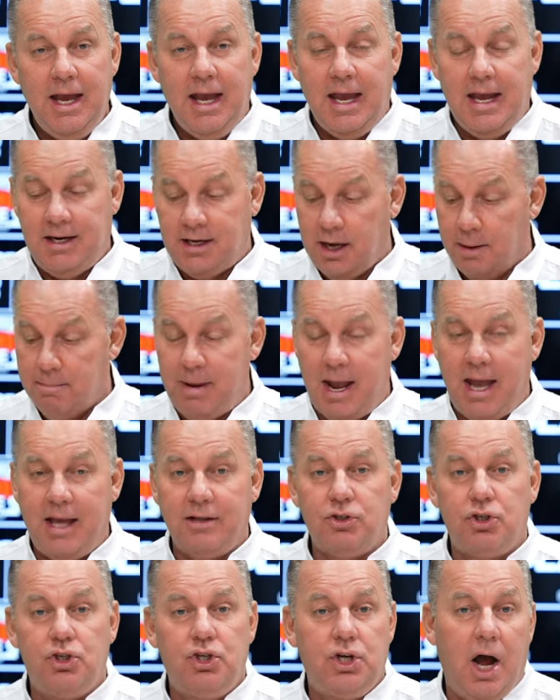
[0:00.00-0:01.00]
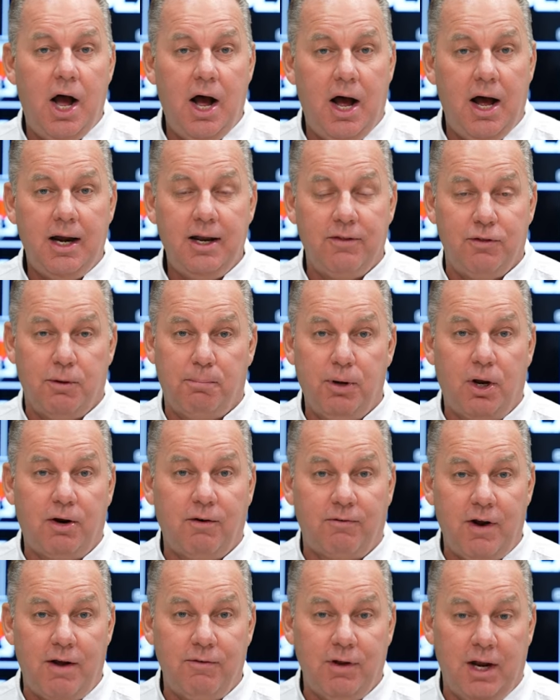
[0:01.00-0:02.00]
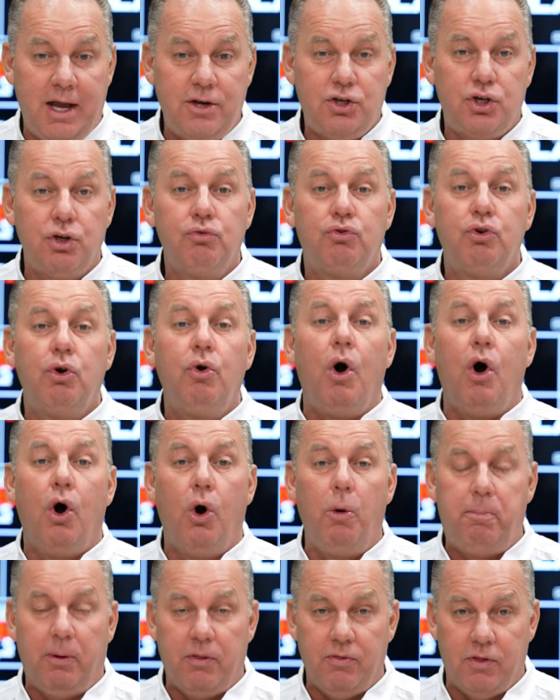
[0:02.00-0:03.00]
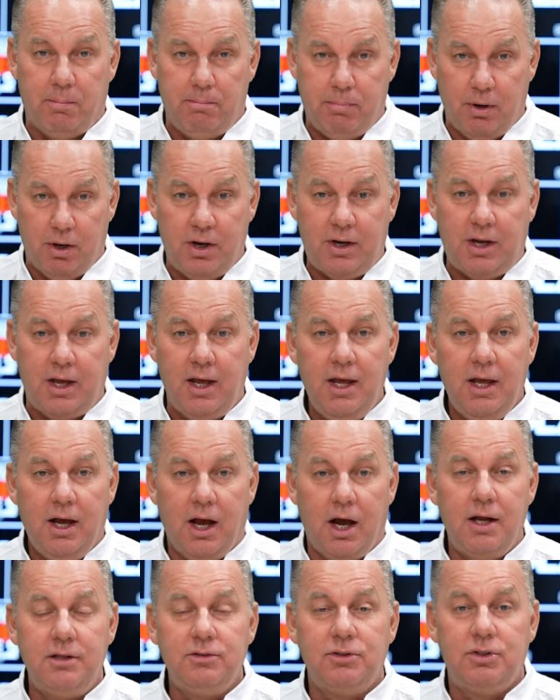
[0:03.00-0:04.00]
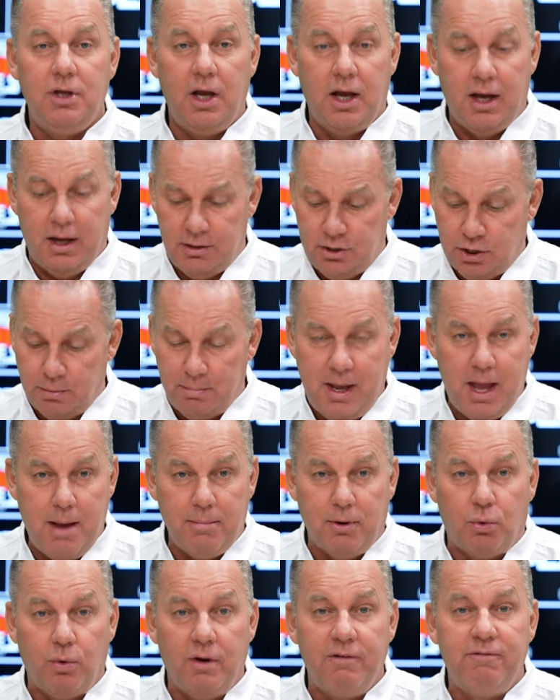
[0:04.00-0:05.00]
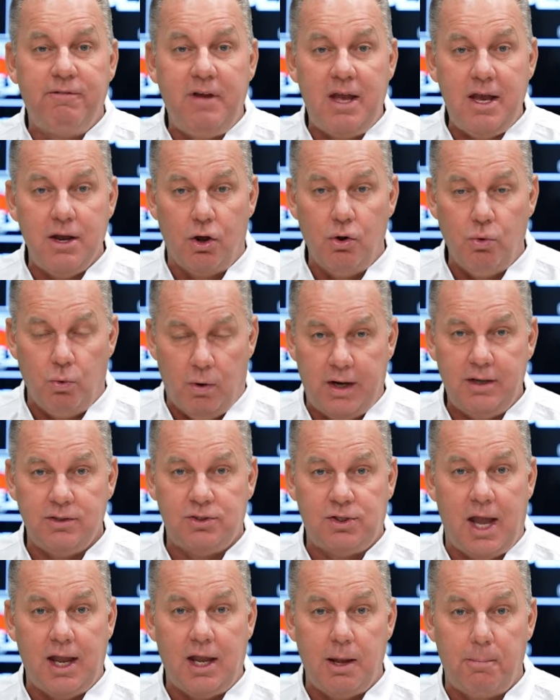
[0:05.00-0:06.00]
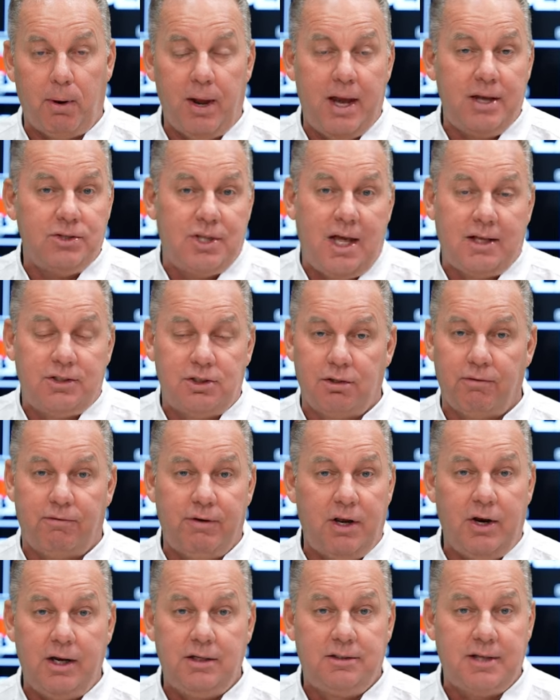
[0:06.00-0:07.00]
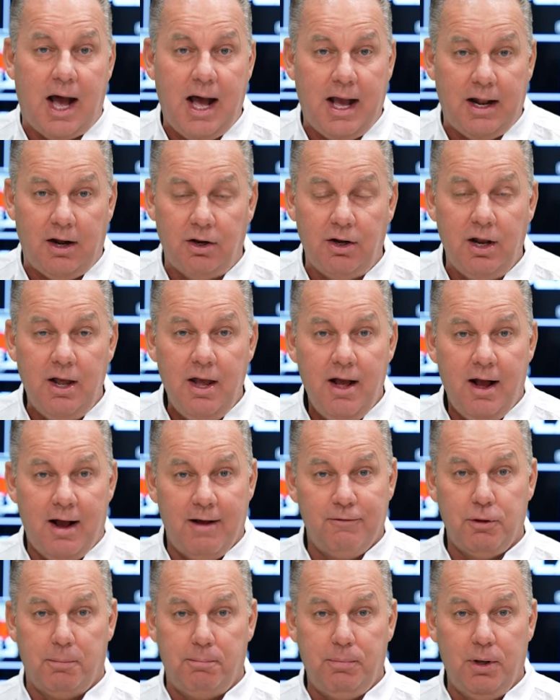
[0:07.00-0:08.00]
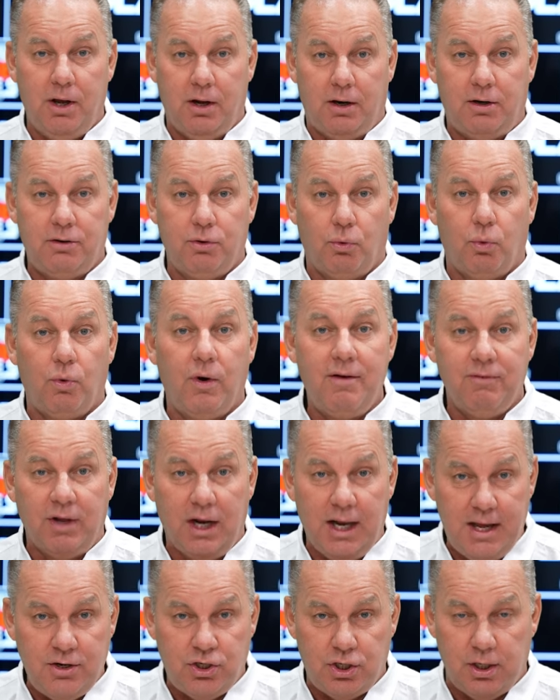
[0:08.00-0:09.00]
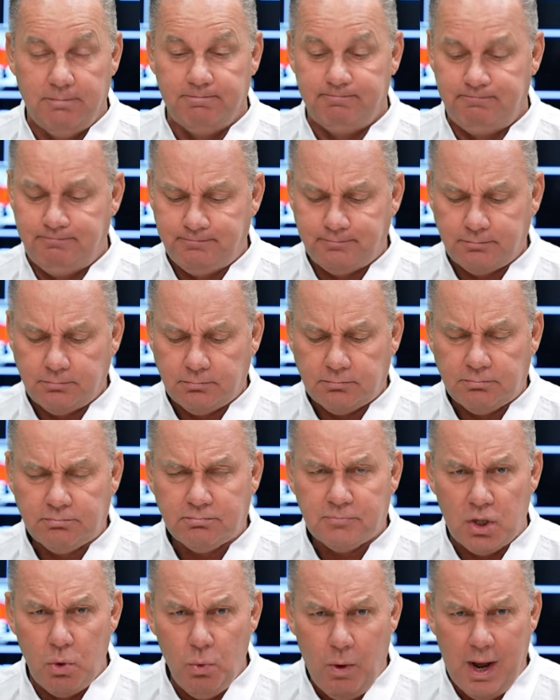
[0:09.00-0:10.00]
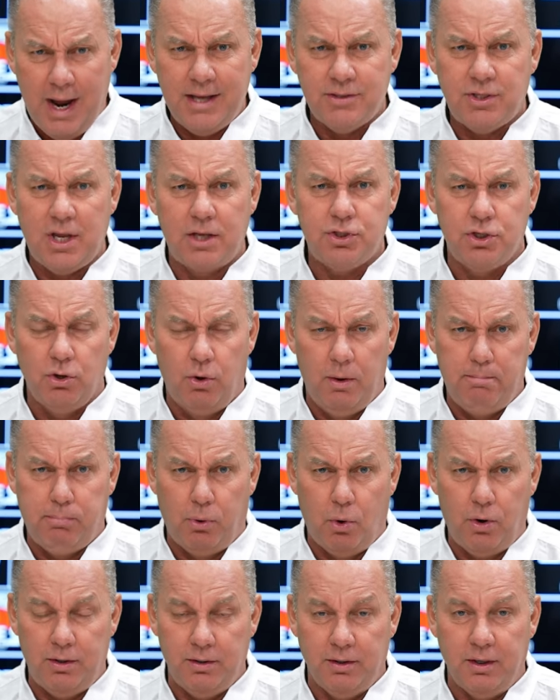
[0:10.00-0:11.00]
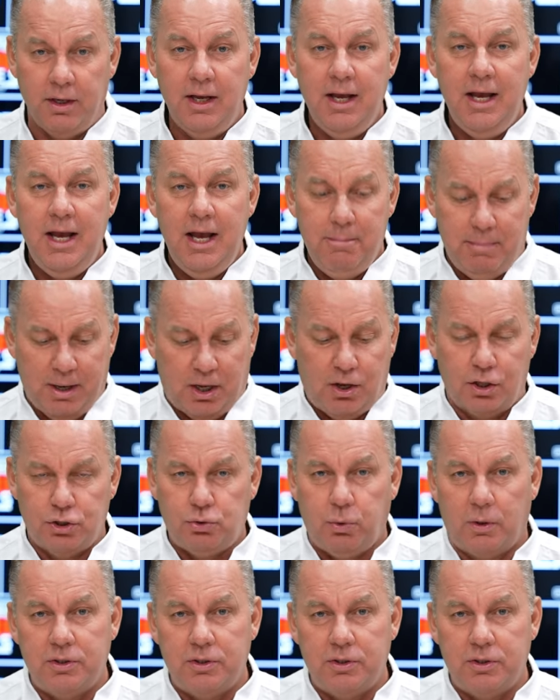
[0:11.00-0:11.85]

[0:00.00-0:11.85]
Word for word: He commands John in the book of Revelation to open the book uh, to be able to reveal what is taking place. That's the very title of the book, the Revelation. Why is that so important? Because